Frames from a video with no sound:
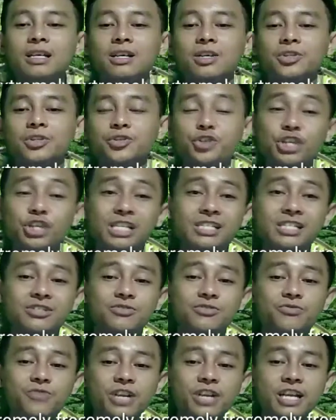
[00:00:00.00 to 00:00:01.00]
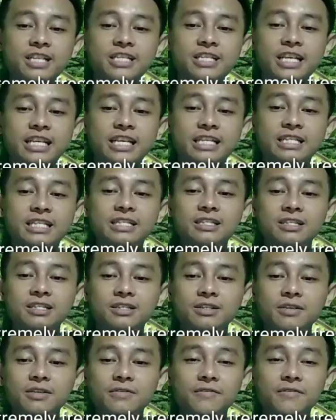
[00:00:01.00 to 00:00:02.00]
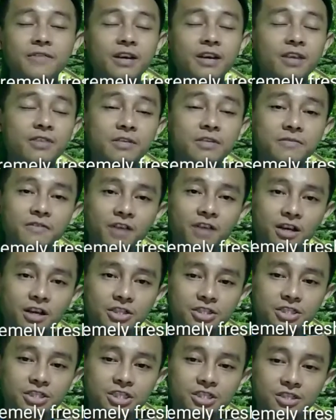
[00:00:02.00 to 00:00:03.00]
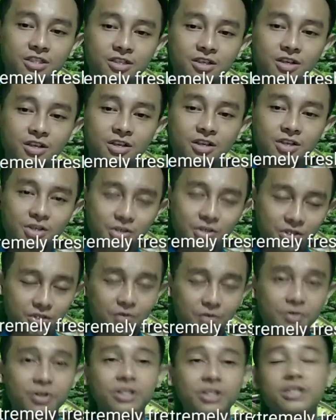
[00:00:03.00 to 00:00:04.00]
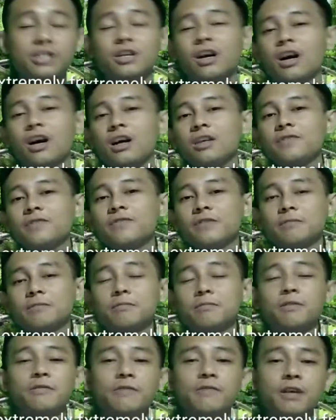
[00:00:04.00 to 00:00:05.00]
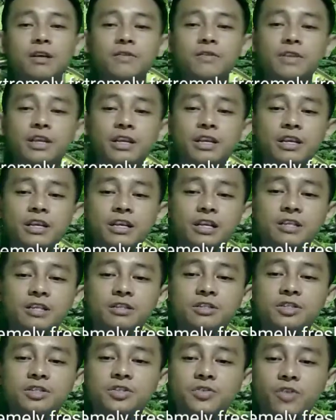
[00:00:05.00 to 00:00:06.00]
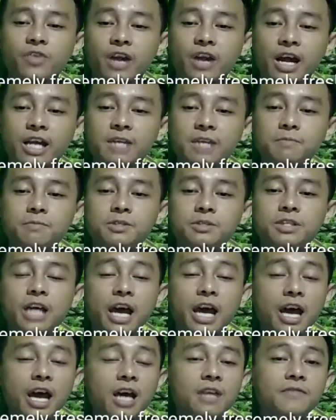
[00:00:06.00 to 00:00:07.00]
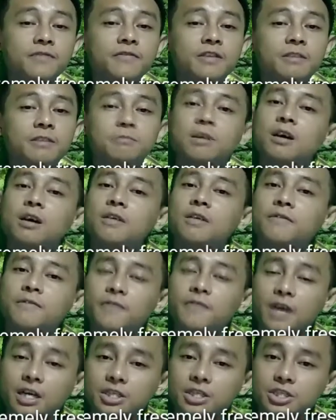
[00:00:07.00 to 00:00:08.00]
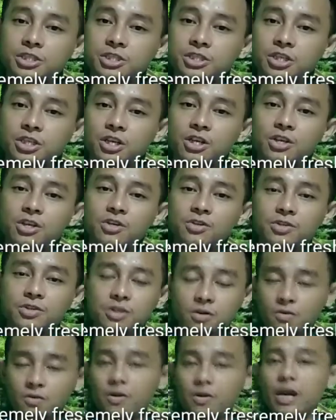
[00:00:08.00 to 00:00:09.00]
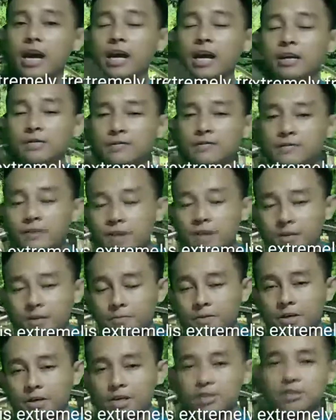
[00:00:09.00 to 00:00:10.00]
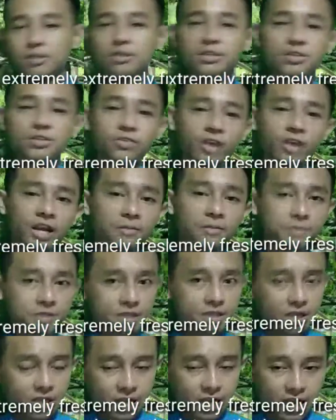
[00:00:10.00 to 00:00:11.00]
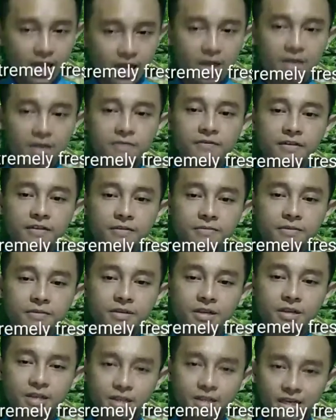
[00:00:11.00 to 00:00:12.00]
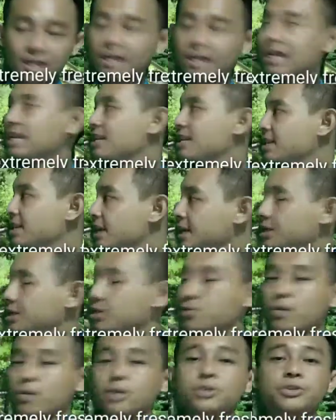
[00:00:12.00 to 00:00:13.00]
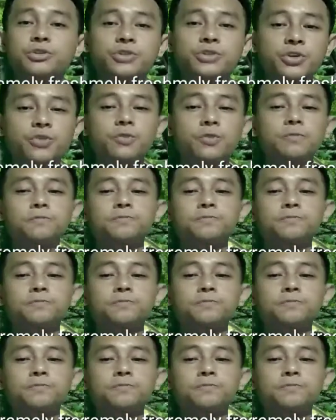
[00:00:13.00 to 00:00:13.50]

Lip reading: She is reading very fast. So the adverb very here describes adverb fast. So adverb describes adverb. Next one, too.